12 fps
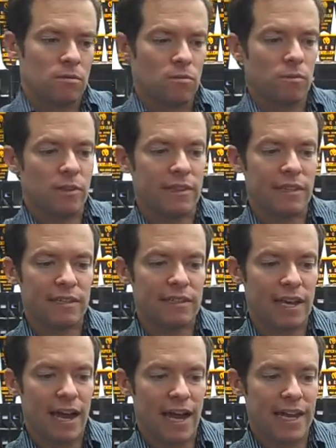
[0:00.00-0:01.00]
with this
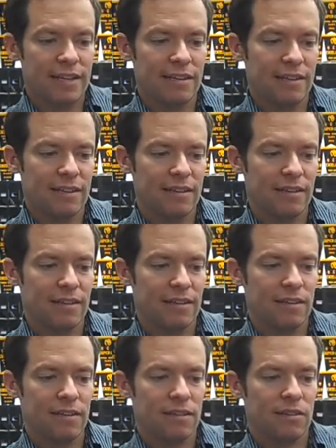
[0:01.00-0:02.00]
kind,
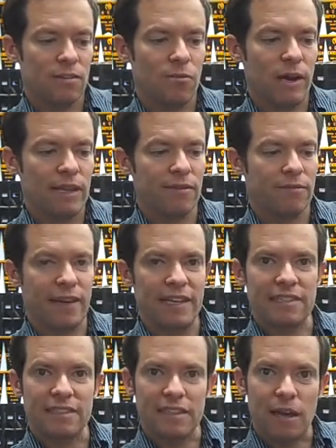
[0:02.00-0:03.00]
the way that
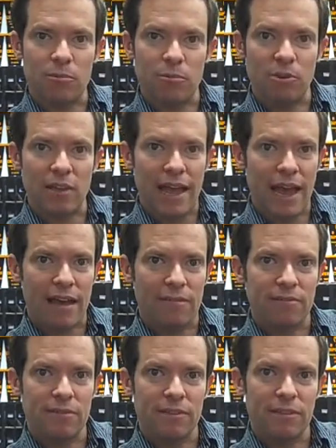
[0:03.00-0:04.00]
faces up will
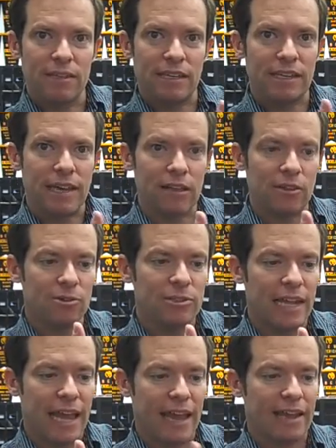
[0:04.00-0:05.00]
have the yellow
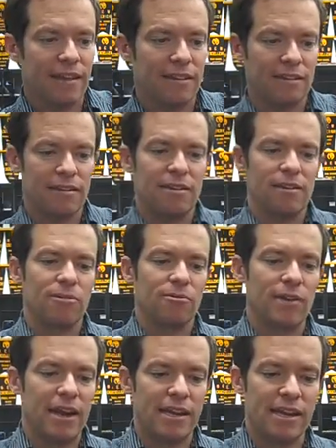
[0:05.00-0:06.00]
tag
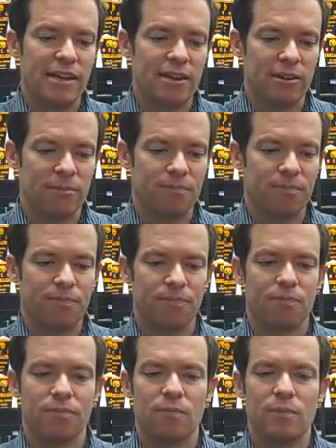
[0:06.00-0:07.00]
right here.
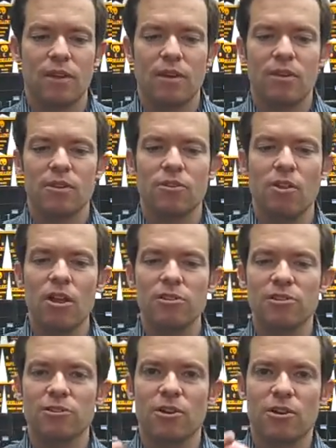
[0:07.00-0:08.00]
You'll
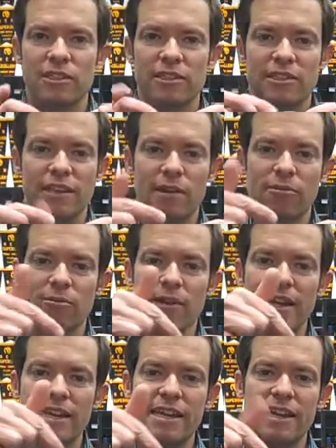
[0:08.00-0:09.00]
also notice that
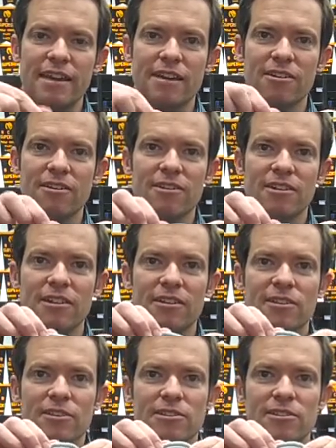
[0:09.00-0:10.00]
right here
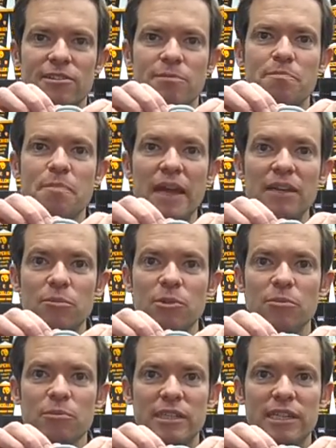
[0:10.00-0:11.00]
there's some
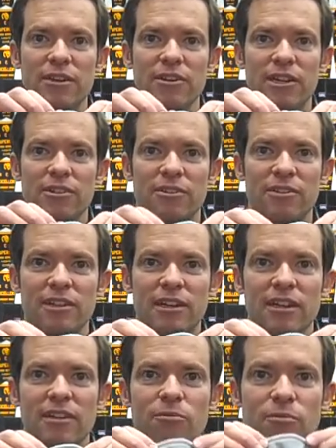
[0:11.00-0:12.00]
bendable material
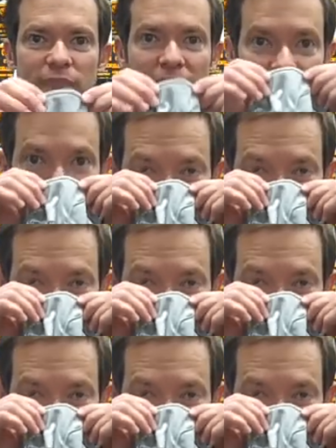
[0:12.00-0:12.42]
that you